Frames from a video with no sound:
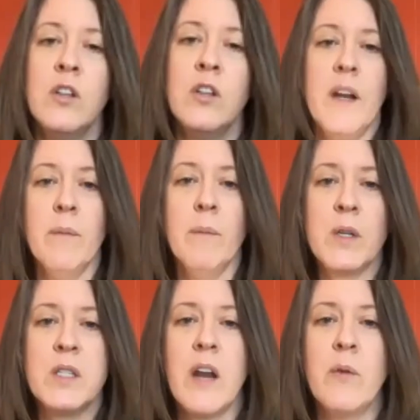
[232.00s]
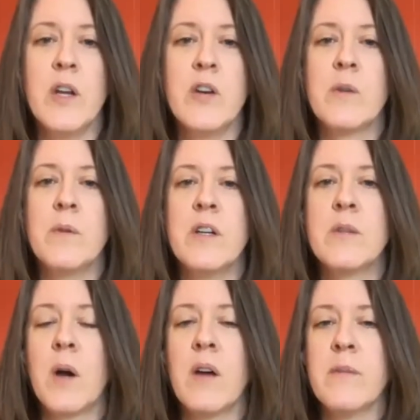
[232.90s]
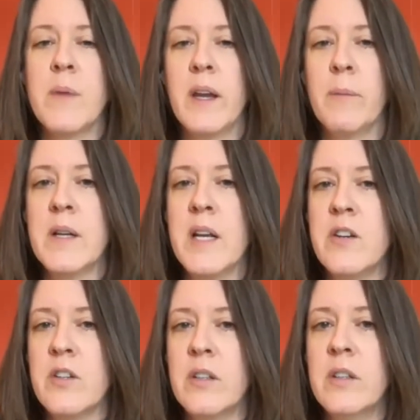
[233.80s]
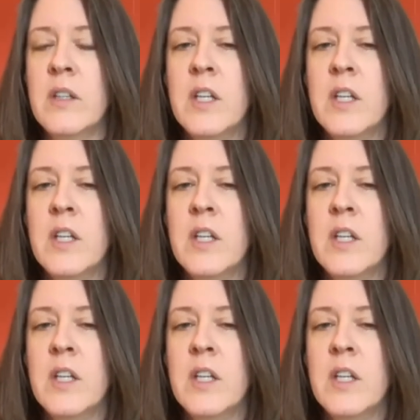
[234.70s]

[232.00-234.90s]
inputs can we attribute its profit-making potential?